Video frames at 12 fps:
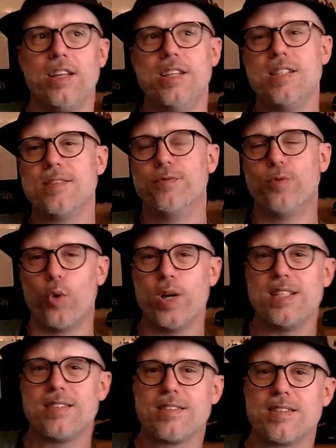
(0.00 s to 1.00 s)
He's
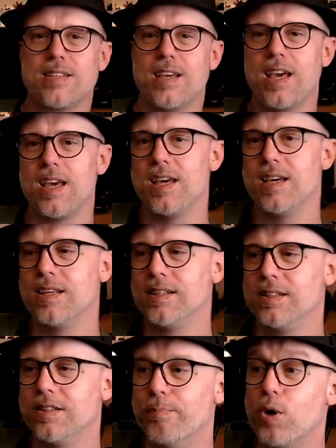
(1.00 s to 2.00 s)
voiced,
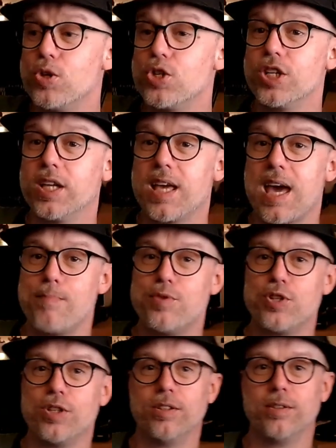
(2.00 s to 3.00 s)
and motion
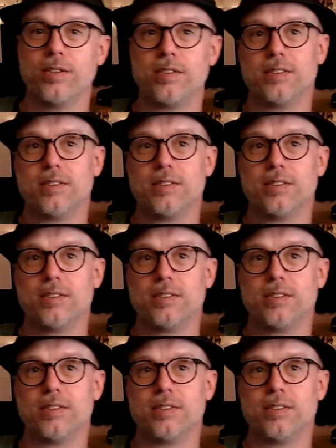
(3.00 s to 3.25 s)
capture